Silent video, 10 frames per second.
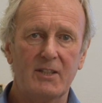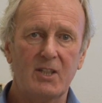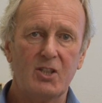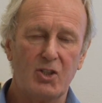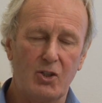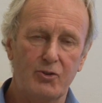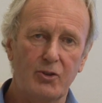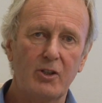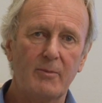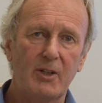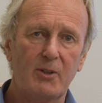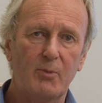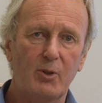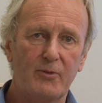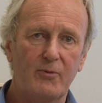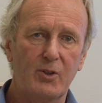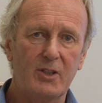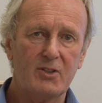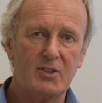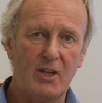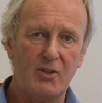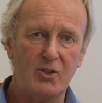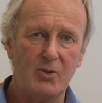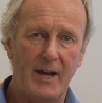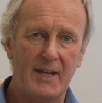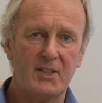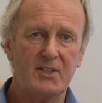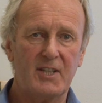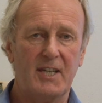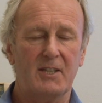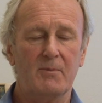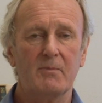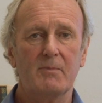these and draw them on the board for you so that you understand them,